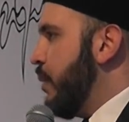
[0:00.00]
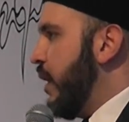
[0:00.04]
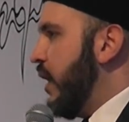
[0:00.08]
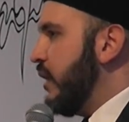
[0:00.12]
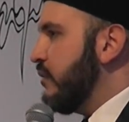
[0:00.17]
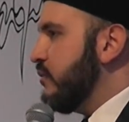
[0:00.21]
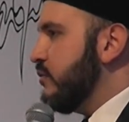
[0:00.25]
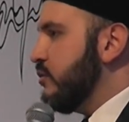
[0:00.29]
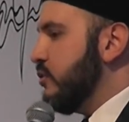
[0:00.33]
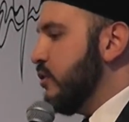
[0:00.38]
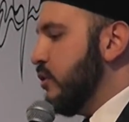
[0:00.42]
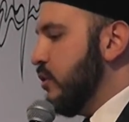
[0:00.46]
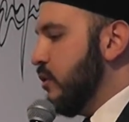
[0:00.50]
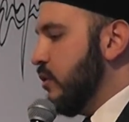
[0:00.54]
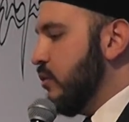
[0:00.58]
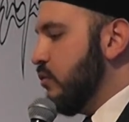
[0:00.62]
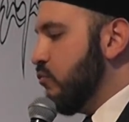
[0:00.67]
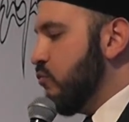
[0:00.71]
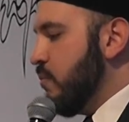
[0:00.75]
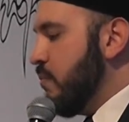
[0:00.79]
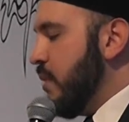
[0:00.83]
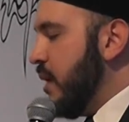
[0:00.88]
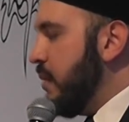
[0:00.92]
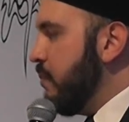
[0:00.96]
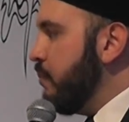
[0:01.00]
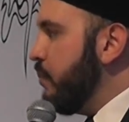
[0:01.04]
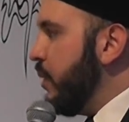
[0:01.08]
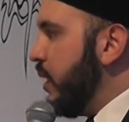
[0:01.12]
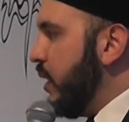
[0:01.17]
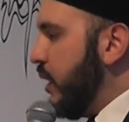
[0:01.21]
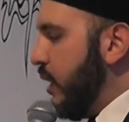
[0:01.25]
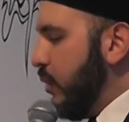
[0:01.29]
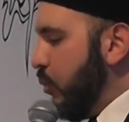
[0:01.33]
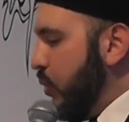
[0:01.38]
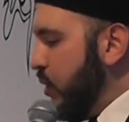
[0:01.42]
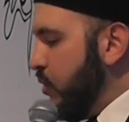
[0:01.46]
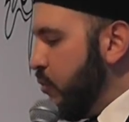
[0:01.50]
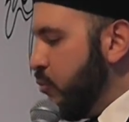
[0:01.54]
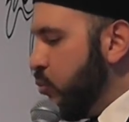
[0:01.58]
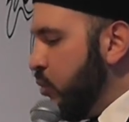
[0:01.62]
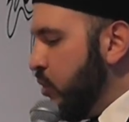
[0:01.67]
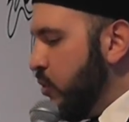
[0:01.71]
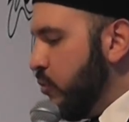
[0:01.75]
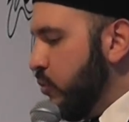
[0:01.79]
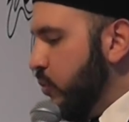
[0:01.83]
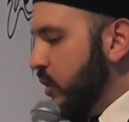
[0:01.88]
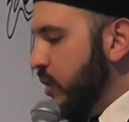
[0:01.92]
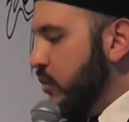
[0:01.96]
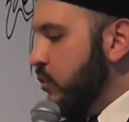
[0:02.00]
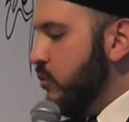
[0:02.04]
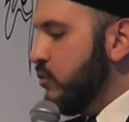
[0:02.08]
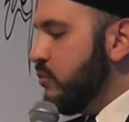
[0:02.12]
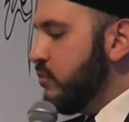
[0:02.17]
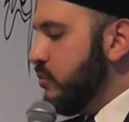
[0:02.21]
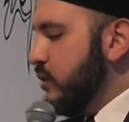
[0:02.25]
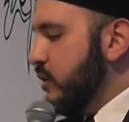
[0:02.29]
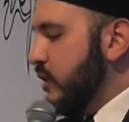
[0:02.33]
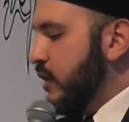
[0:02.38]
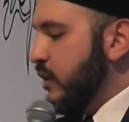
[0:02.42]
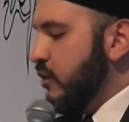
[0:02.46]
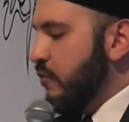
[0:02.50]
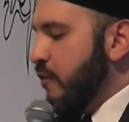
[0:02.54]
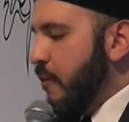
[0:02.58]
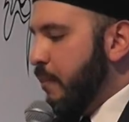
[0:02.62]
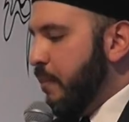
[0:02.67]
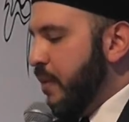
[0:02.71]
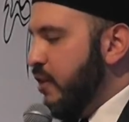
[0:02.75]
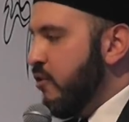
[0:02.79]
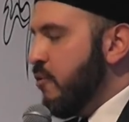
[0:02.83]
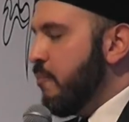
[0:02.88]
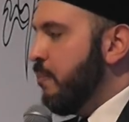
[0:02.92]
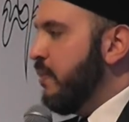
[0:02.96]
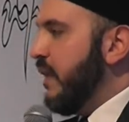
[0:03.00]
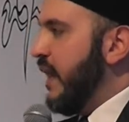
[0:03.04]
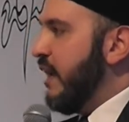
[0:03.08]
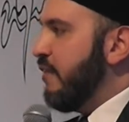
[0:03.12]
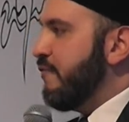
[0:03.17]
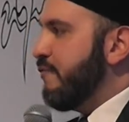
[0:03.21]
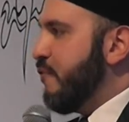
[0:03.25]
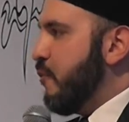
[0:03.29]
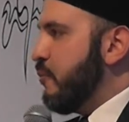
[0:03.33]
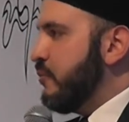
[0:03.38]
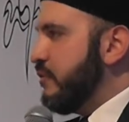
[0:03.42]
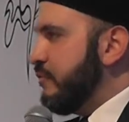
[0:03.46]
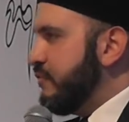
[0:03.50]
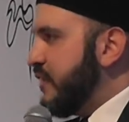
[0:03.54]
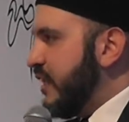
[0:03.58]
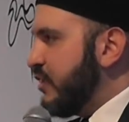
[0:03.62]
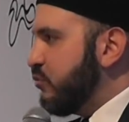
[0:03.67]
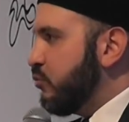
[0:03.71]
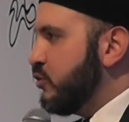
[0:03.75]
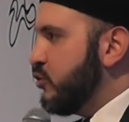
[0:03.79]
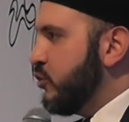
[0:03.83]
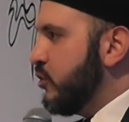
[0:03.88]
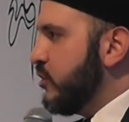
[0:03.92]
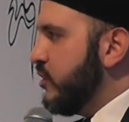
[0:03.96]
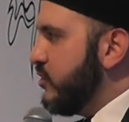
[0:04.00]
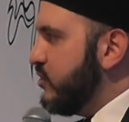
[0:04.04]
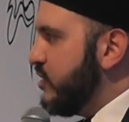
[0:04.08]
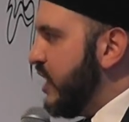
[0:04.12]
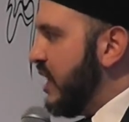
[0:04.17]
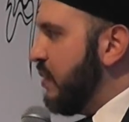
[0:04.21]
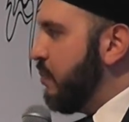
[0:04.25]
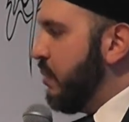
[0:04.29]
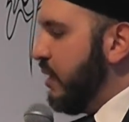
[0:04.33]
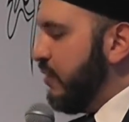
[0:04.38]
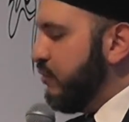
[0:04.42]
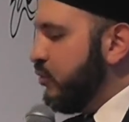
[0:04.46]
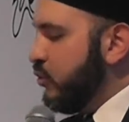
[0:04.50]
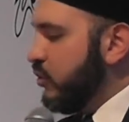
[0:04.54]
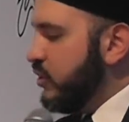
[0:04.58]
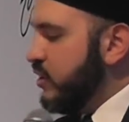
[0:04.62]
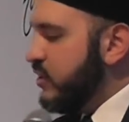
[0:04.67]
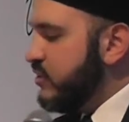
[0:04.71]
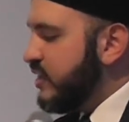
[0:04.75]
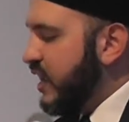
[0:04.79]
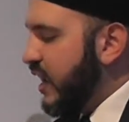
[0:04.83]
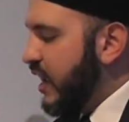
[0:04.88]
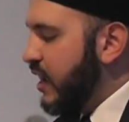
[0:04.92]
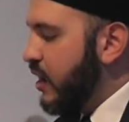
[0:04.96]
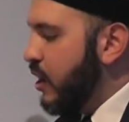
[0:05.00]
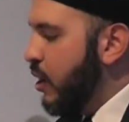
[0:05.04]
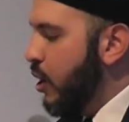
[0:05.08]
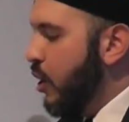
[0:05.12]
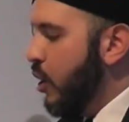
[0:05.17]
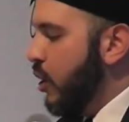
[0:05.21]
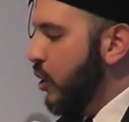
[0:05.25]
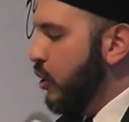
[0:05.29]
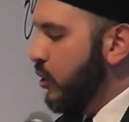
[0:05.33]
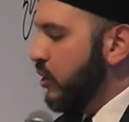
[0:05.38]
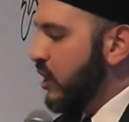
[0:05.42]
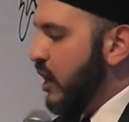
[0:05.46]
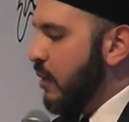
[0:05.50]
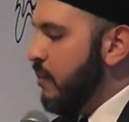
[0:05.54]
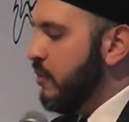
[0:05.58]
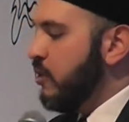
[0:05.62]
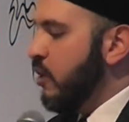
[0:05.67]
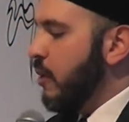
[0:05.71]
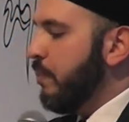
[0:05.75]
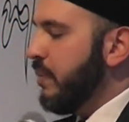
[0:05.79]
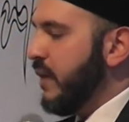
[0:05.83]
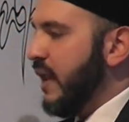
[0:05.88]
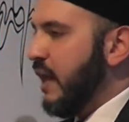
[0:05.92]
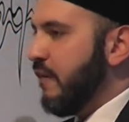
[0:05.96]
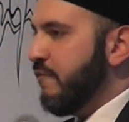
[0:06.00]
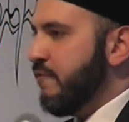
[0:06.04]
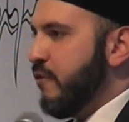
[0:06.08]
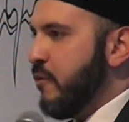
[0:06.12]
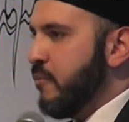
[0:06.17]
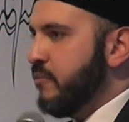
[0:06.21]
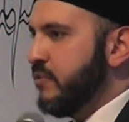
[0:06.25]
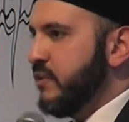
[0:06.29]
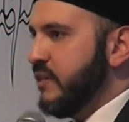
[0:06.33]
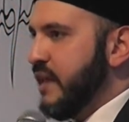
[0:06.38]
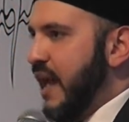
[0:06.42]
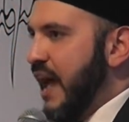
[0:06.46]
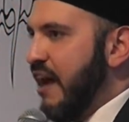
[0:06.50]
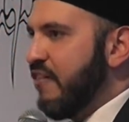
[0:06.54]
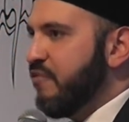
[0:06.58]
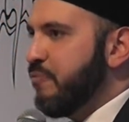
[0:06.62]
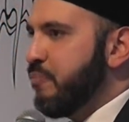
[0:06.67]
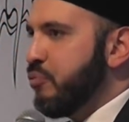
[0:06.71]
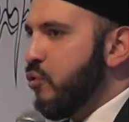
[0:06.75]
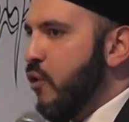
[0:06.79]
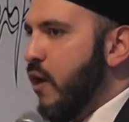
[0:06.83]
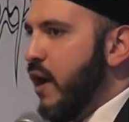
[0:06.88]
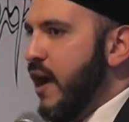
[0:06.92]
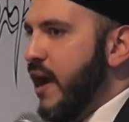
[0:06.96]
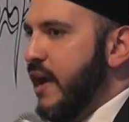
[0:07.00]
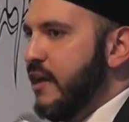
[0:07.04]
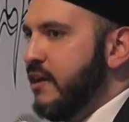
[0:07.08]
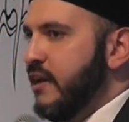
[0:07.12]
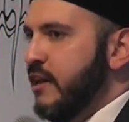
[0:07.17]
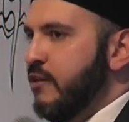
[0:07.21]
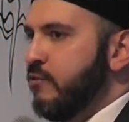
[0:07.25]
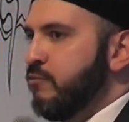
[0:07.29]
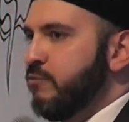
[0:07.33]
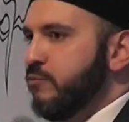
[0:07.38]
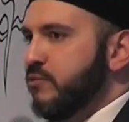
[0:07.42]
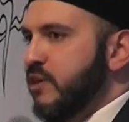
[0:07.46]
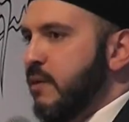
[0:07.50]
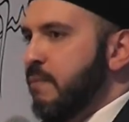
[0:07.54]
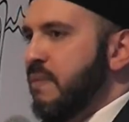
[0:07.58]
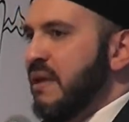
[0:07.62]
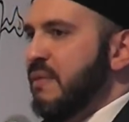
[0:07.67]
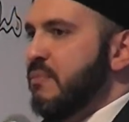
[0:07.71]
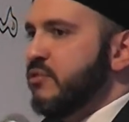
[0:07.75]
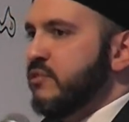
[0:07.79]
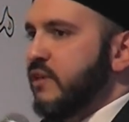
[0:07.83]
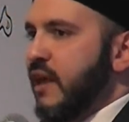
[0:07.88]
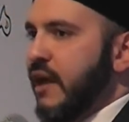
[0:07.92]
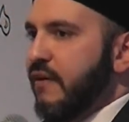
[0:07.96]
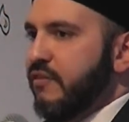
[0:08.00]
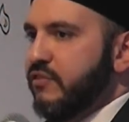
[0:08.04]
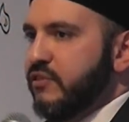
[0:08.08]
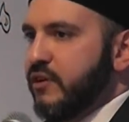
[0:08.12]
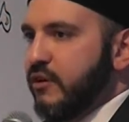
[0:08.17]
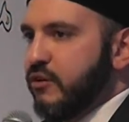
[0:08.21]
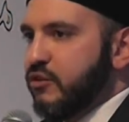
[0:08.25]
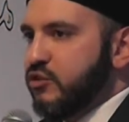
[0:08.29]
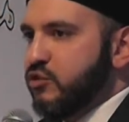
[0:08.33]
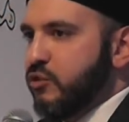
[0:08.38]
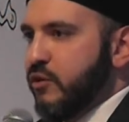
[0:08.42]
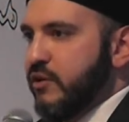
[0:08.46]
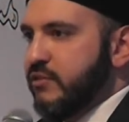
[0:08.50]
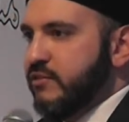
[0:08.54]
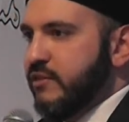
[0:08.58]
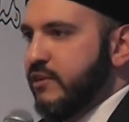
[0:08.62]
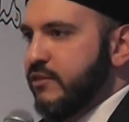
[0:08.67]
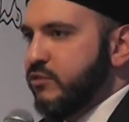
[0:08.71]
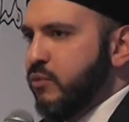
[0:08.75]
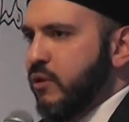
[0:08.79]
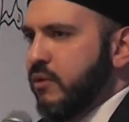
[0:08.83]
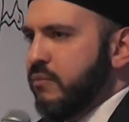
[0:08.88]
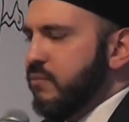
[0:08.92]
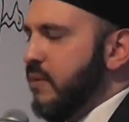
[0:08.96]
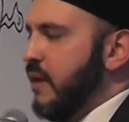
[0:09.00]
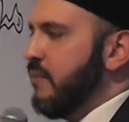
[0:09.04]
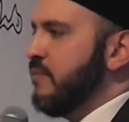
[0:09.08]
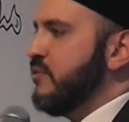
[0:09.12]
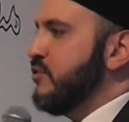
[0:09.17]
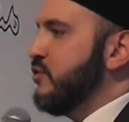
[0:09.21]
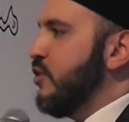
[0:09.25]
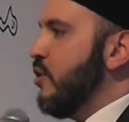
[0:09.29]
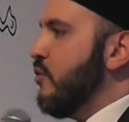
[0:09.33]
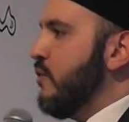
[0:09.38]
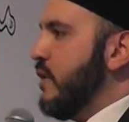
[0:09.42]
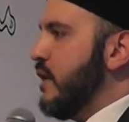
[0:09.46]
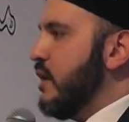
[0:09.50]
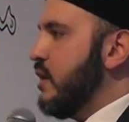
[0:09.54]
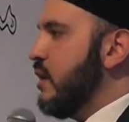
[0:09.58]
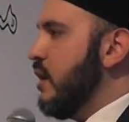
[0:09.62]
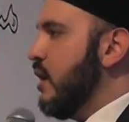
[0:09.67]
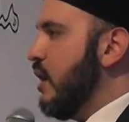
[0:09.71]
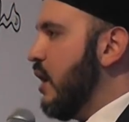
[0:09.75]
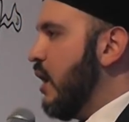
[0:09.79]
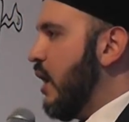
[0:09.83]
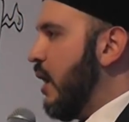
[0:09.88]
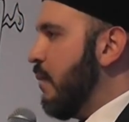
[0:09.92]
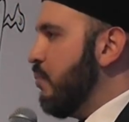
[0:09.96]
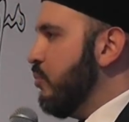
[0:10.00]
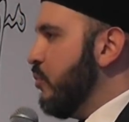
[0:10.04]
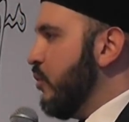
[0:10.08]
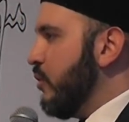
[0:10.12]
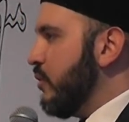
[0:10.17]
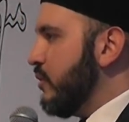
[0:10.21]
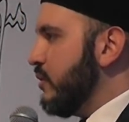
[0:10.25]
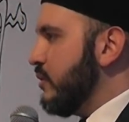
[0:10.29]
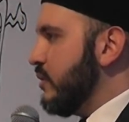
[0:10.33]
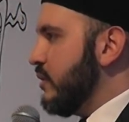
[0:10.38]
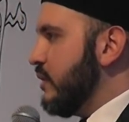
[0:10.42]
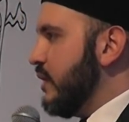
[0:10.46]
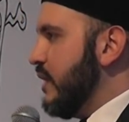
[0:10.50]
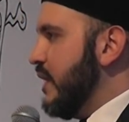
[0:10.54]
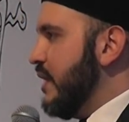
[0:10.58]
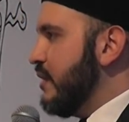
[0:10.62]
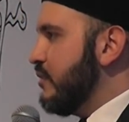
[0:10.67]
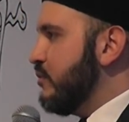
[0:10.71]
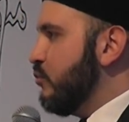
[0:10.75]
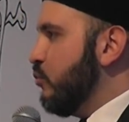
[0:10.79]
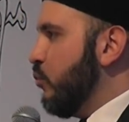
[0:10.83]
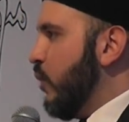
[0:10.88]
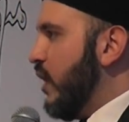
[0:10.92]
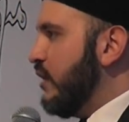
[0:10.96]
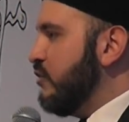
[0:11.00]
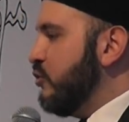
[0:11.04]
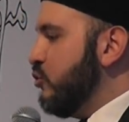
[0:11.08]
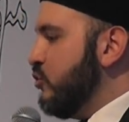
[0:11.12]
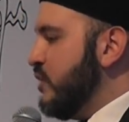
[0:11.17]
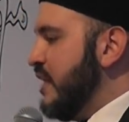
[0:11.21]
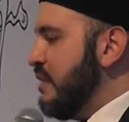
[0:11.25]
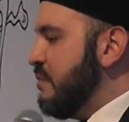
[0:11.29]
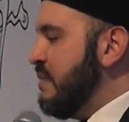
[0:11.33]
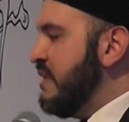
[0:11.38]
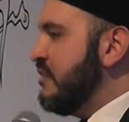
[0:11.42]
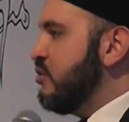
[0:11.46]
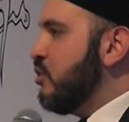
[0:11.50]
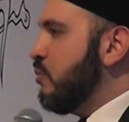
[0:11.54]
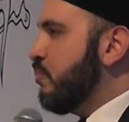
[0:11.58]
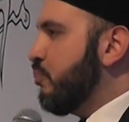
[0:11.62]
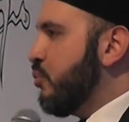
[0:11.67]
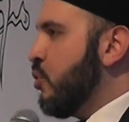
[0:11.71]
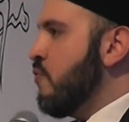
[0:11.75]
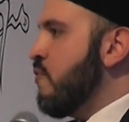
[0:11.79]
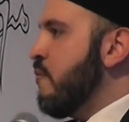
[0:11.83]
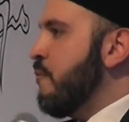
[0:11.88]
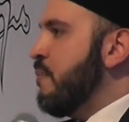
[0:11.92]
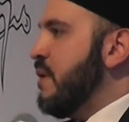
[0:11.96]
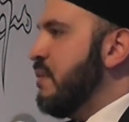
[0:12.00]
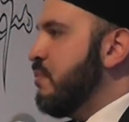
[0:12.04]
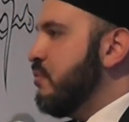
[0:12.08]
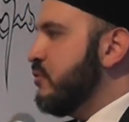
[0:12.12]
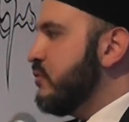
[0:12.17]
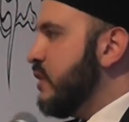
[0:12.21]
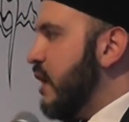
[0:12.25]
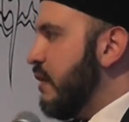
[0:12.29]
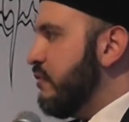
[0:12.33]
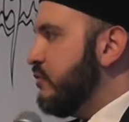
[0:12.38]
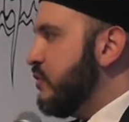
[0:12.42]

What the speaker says: But remember, we'll kind of appear on platforms if that's what you're going to say. But if you're going to say, come on our platforms and have pride in some people's lifestyle choices, well, I'm sorry, I'm not here. Why do you need me to approve of people's